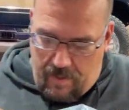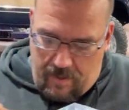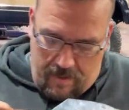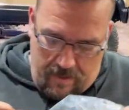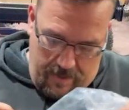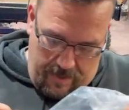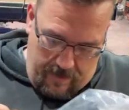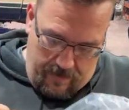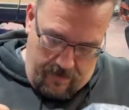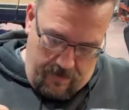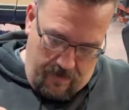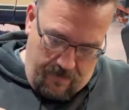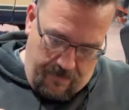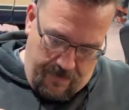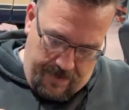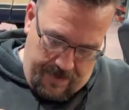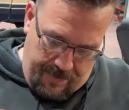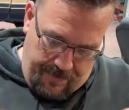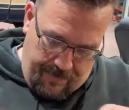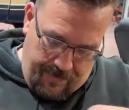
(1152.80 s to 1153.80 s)
I don't know if it
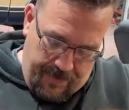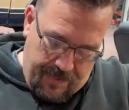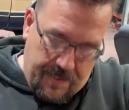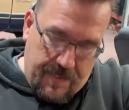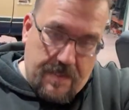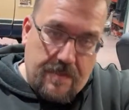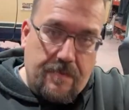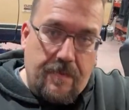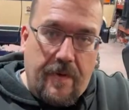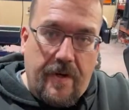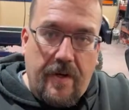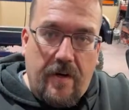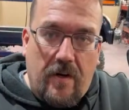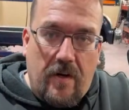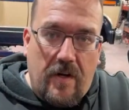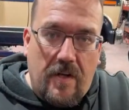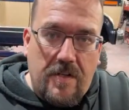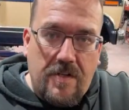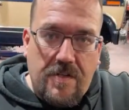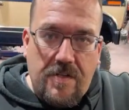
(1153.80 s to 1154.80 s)
increases my
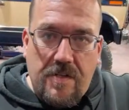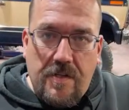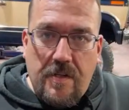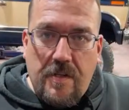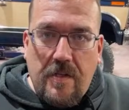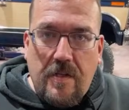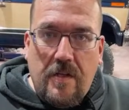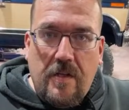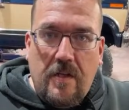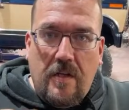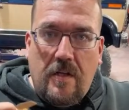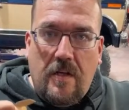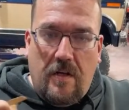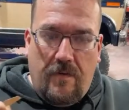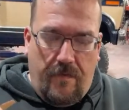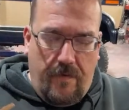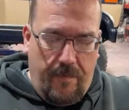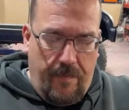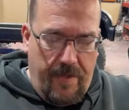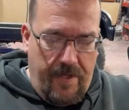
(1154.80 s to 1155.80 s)
odds of
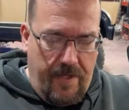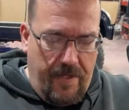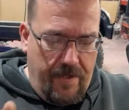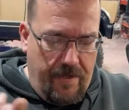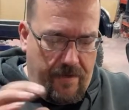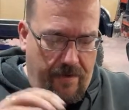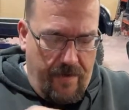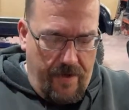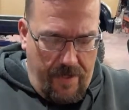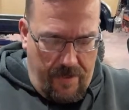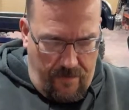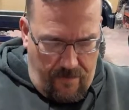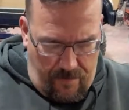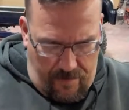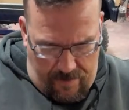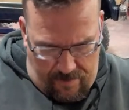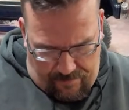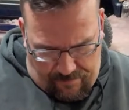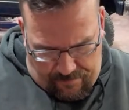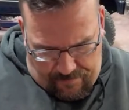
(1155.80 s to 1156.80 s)
it being the correct one
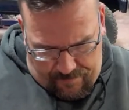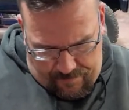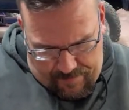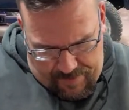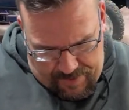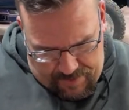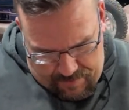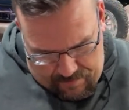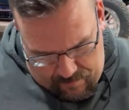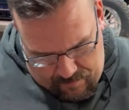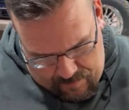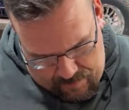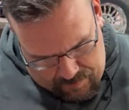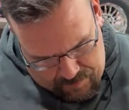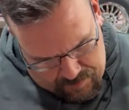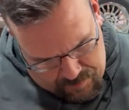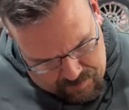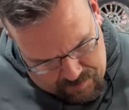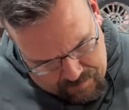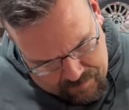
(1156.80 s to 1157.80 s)
or if it makes it
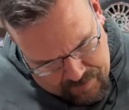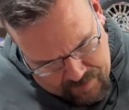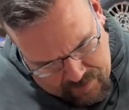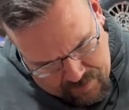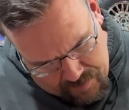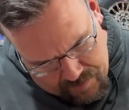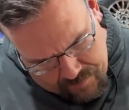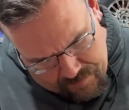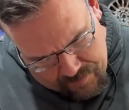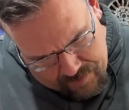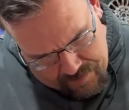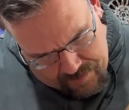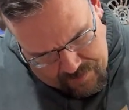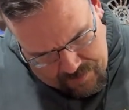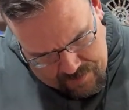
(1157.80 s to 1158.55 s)
worse, to be honest with you.